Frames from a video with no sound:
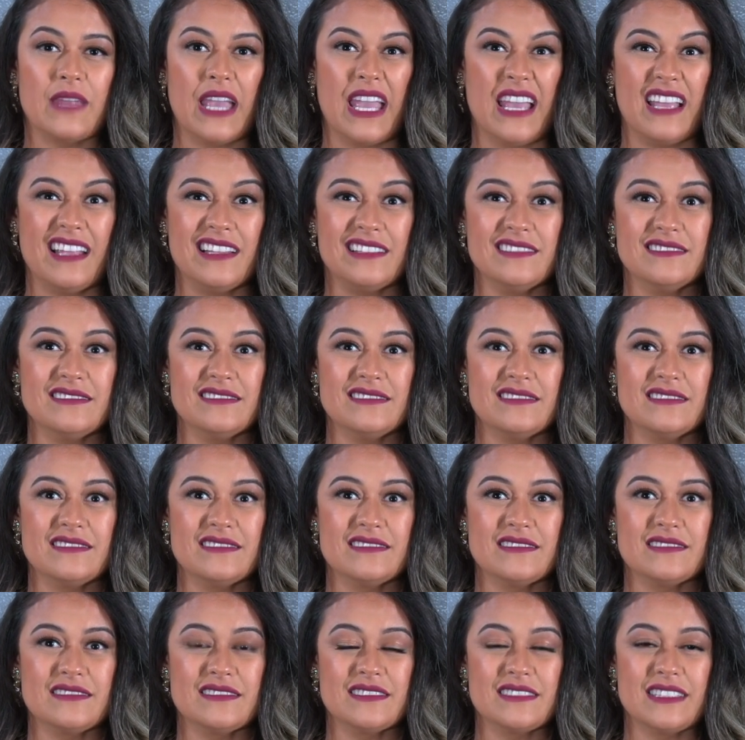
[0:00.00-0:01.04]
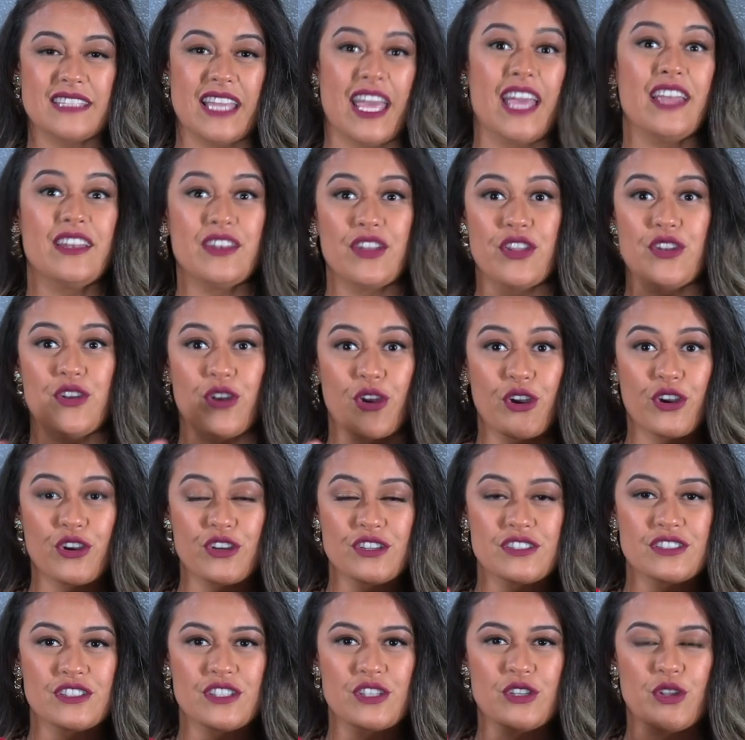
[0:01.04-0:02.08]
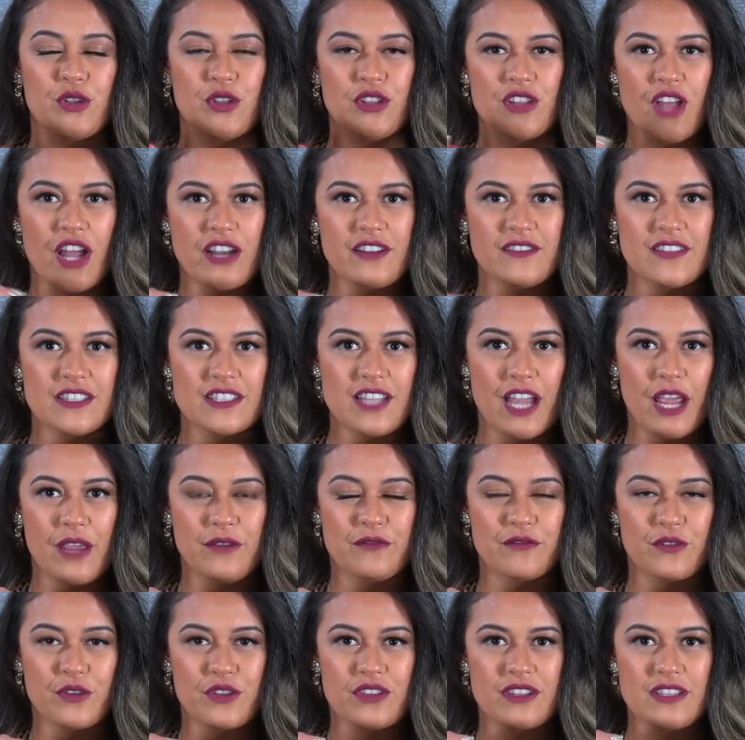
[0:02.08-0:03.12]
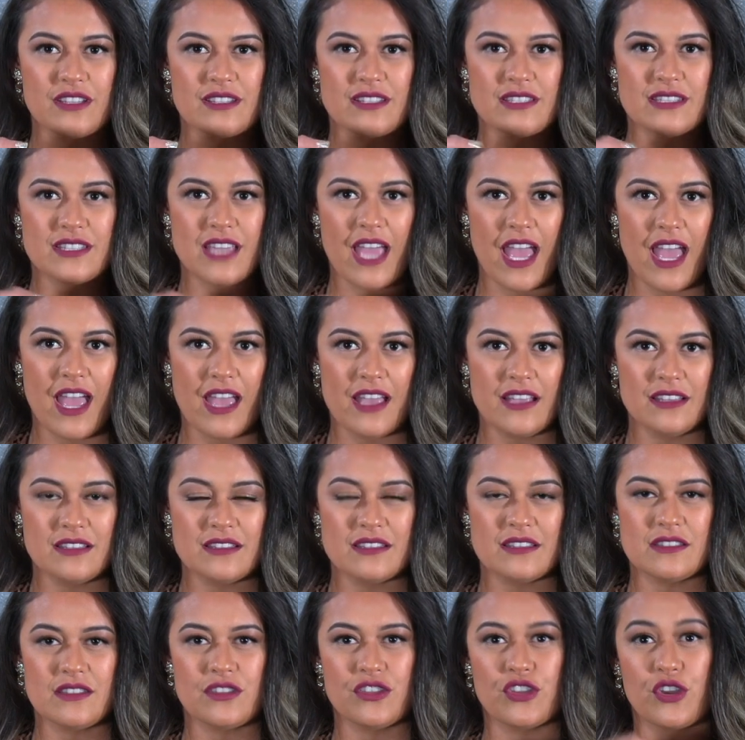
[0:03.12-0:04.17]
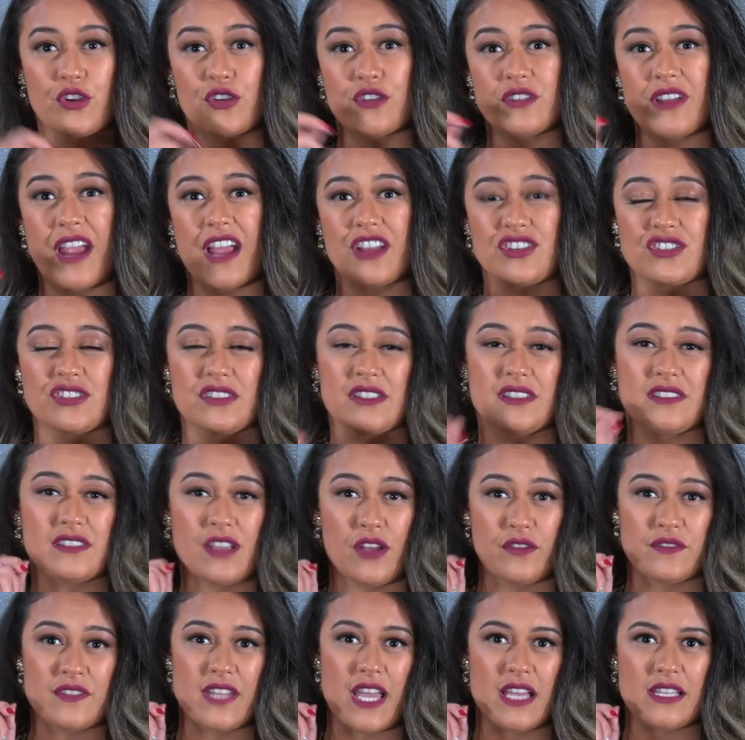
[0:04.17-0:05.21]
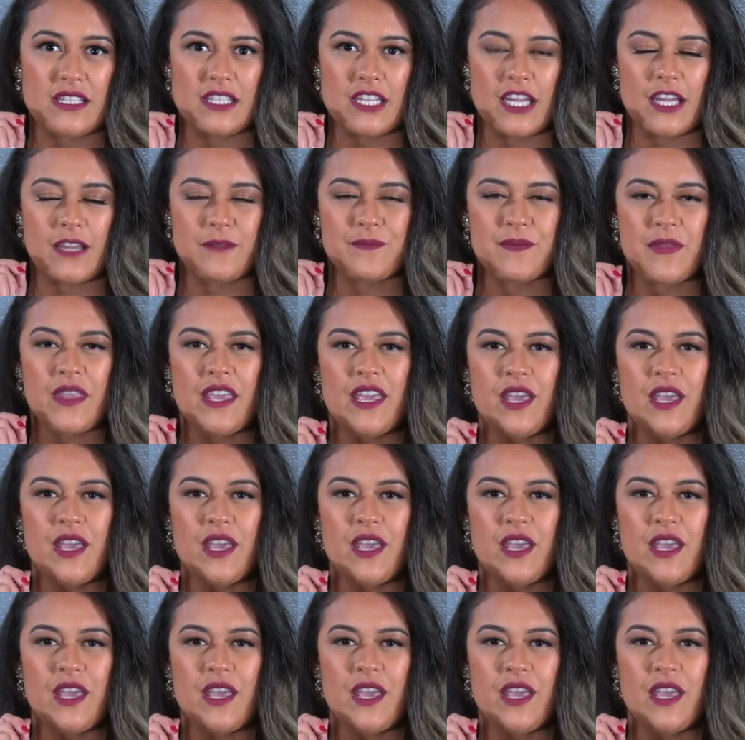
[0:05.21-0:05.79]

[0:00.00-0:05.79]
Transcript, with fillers: And then the nurse, you know, a lot of the time for these tests, you're actually self-testing.